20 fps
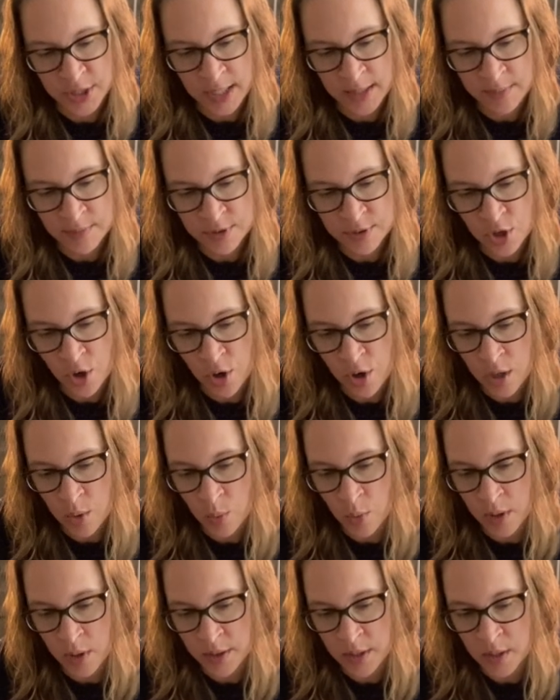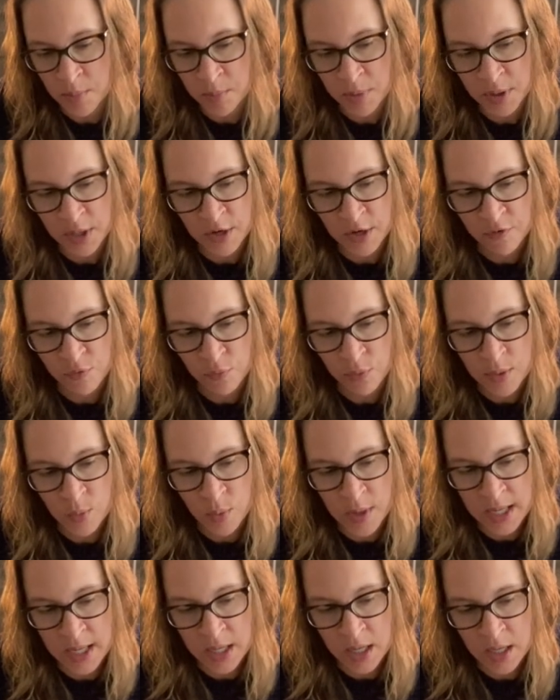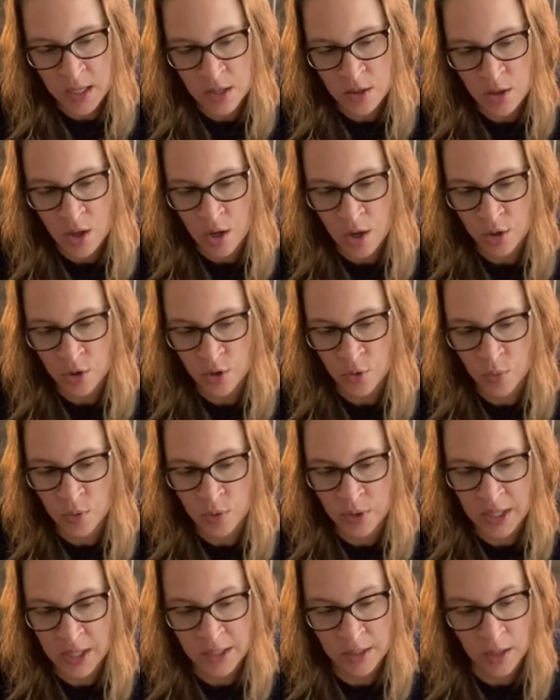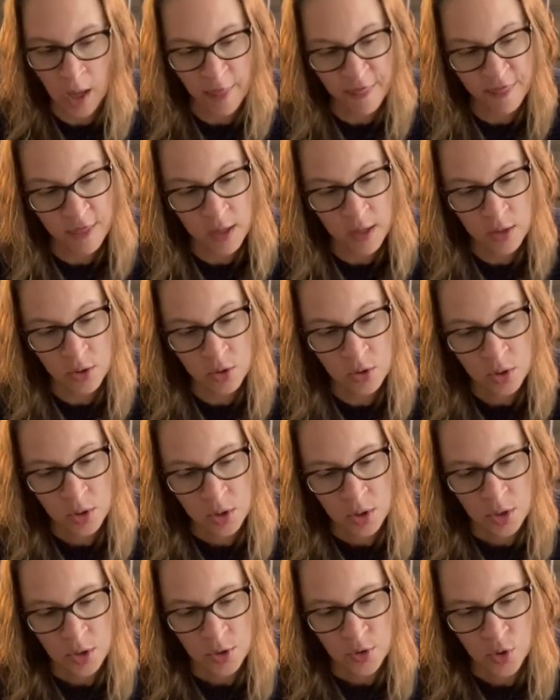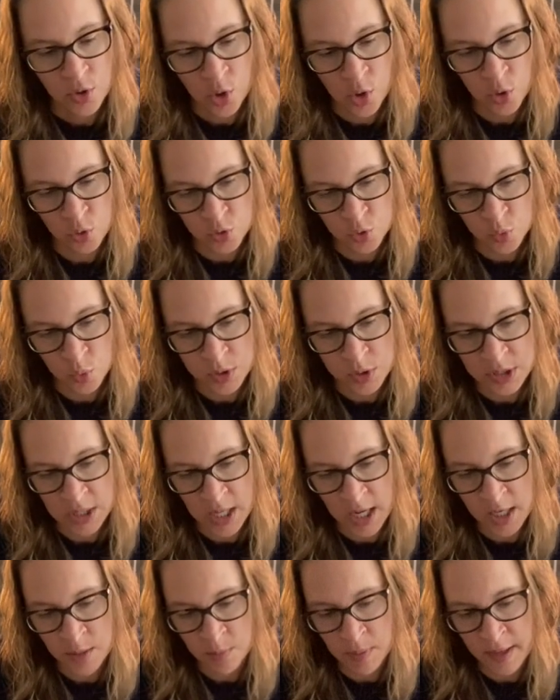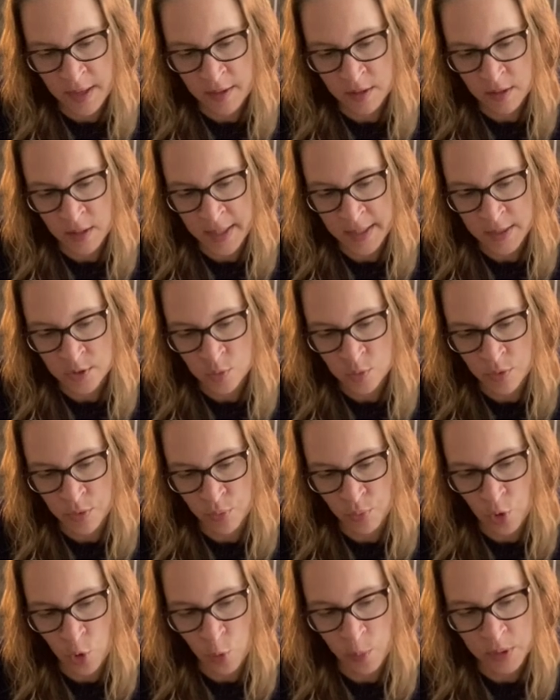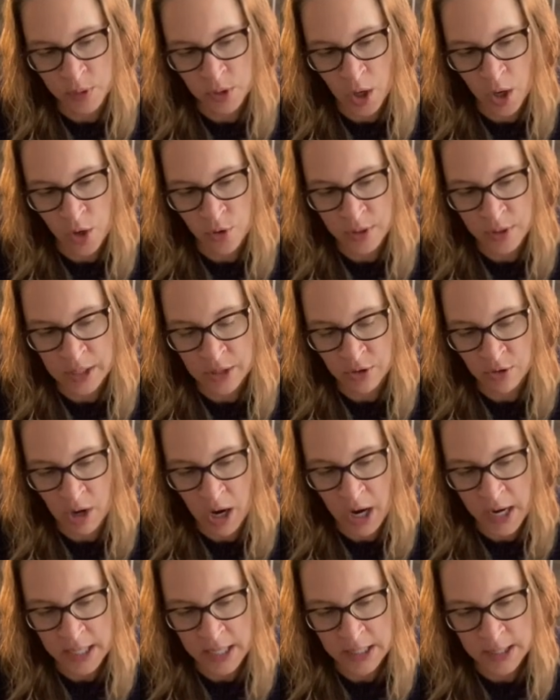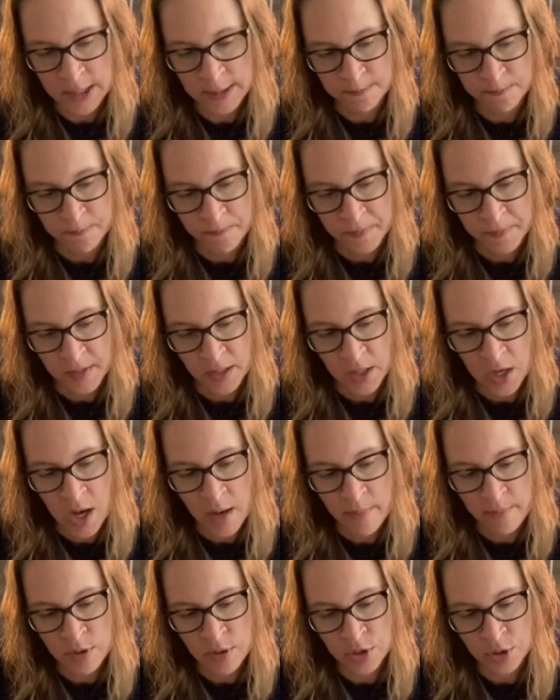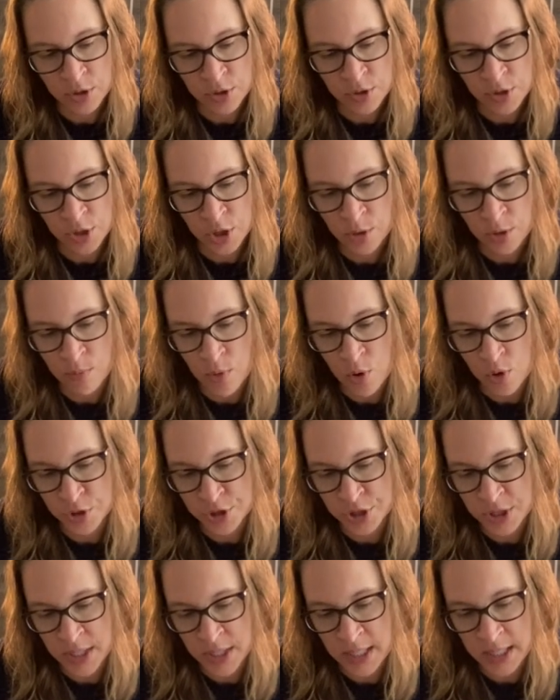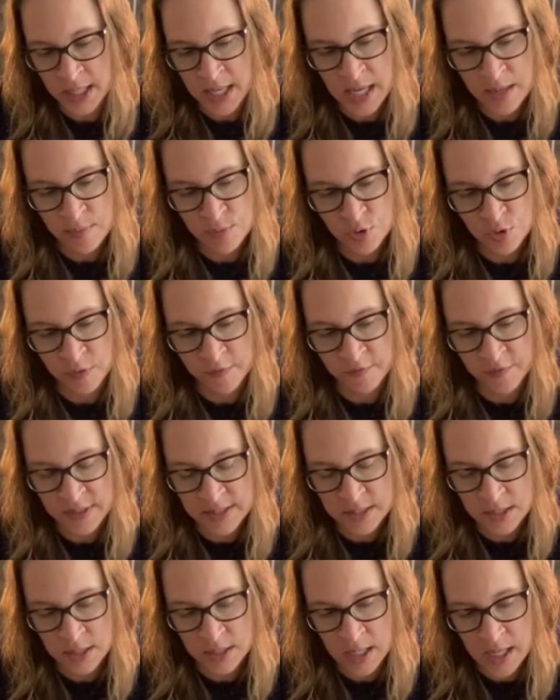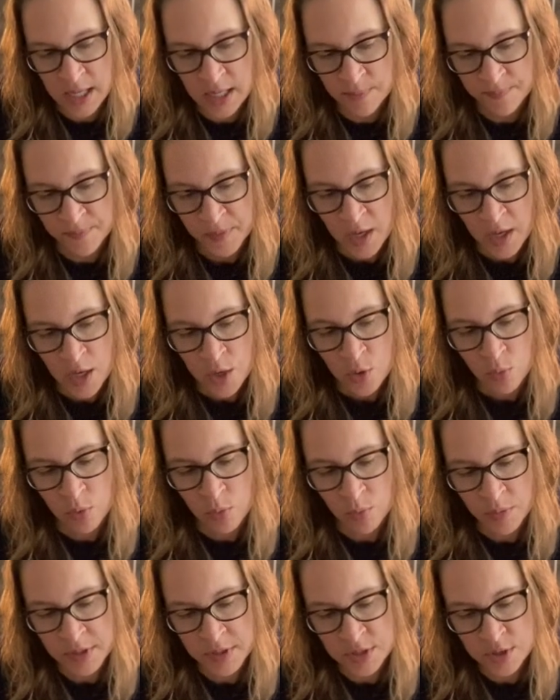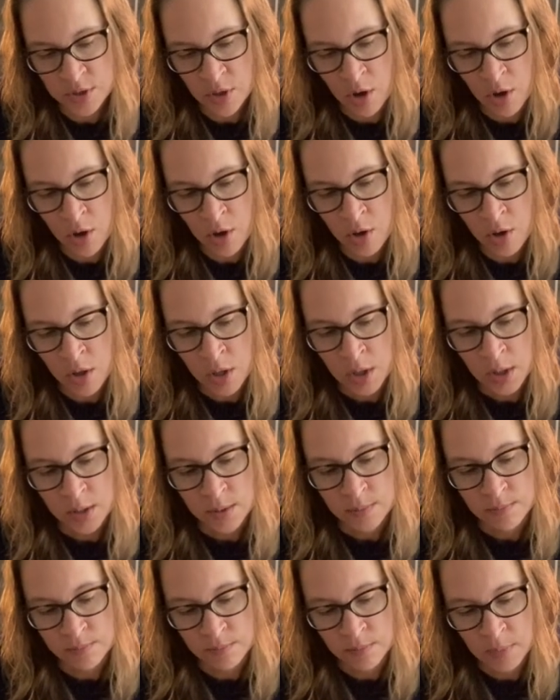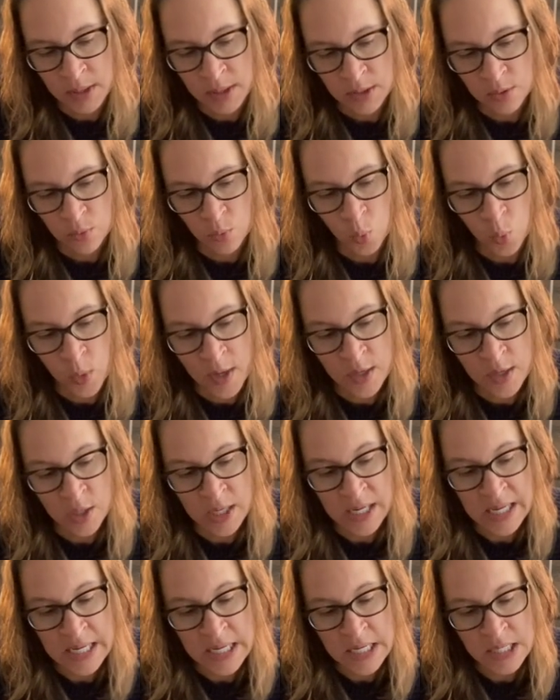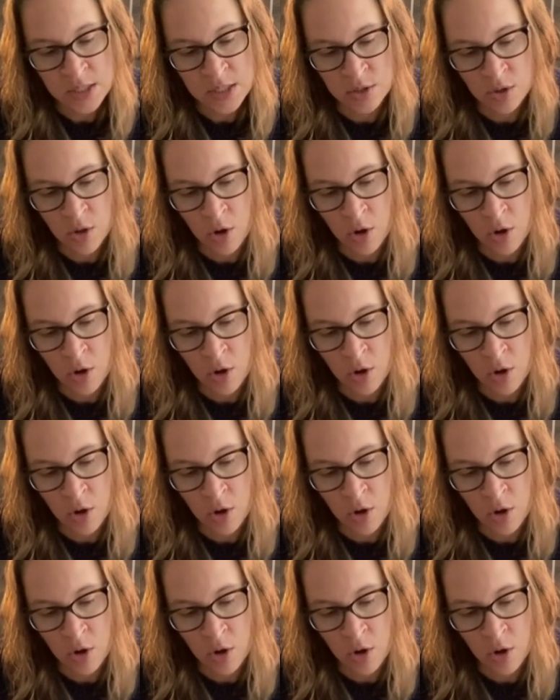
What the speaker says: I'm sorry, William, but if we wait any longer, we'll get nothing." The goats were tied by the legs with rope and already crying. Kamba heard the commotion and came to investigate. When he saw Mankalala